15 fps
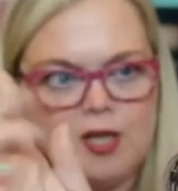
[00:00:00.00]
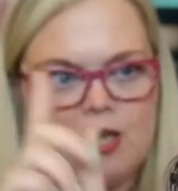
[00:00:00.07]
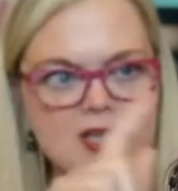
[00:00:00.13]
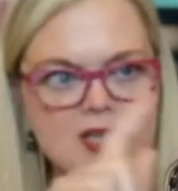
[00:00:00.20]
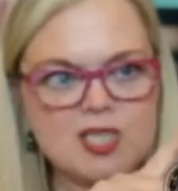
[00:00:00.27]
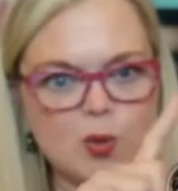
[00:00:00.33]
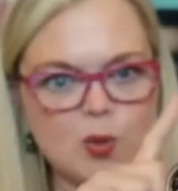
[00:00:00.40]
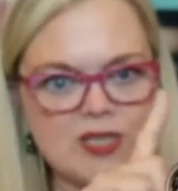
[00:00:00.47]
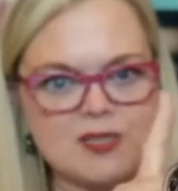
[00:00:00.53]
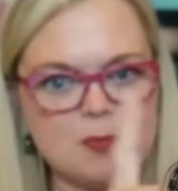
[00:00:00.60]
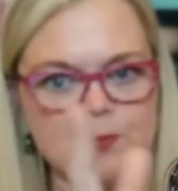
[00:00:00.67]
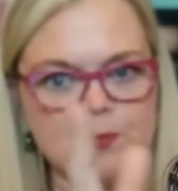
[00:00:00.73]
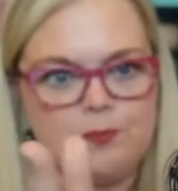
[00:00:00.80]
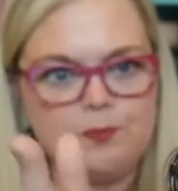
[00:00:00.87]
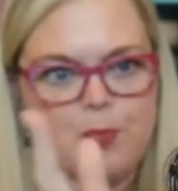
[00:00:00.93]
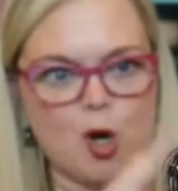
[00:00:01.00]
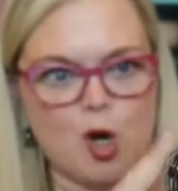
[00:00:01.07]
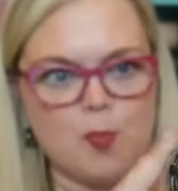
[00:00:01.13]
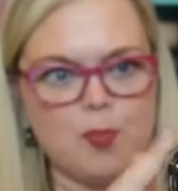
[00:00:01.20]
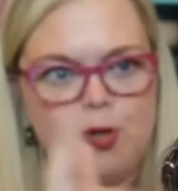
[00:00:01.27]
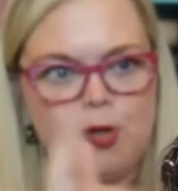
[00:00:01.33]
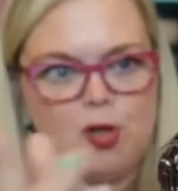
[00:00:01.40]
So it's
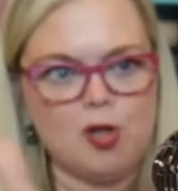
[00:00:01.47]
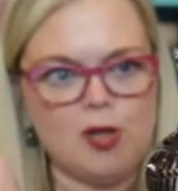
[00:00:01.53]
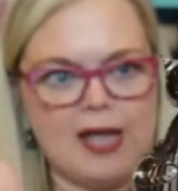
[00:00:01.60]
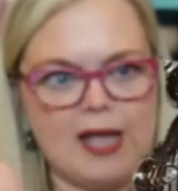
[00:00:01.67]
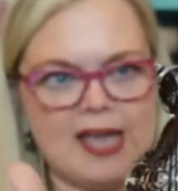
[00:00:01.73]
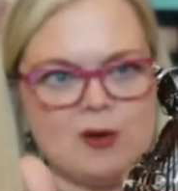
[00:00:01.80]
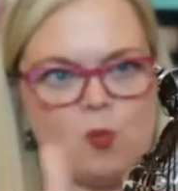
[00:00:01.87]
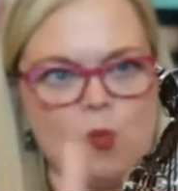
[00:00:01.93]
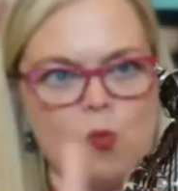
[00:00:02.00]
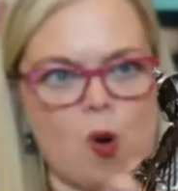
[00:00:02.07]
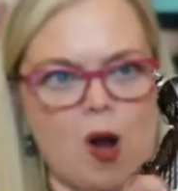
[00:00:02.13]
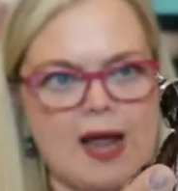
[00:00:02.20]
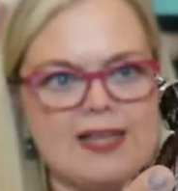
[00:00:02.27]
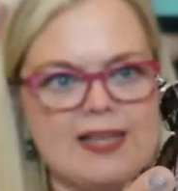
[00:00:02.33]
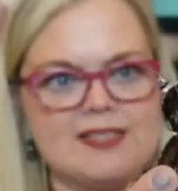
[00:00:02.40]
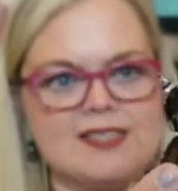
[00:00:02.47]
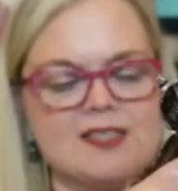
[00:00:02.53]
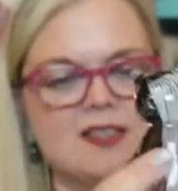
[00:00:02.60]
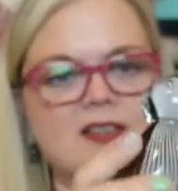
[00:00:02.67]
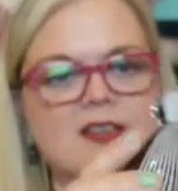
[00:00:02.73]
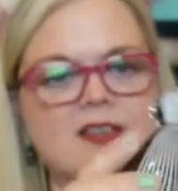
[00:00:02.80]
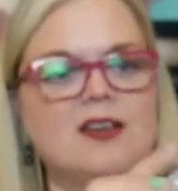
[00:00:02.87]
purple and white
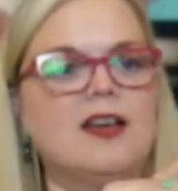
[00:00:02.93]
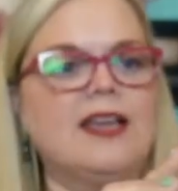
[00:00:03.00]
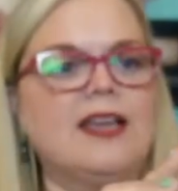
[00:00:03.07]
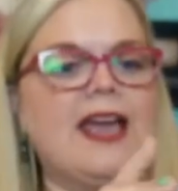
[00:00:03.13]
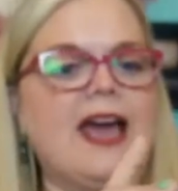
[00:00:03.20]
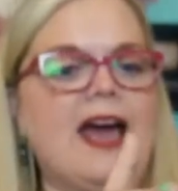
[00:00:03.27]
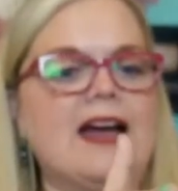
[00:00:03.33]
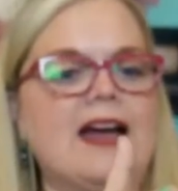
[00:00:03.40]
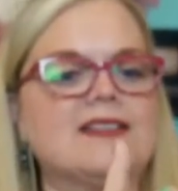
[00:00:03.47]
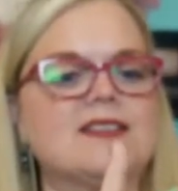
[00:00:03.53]
cat.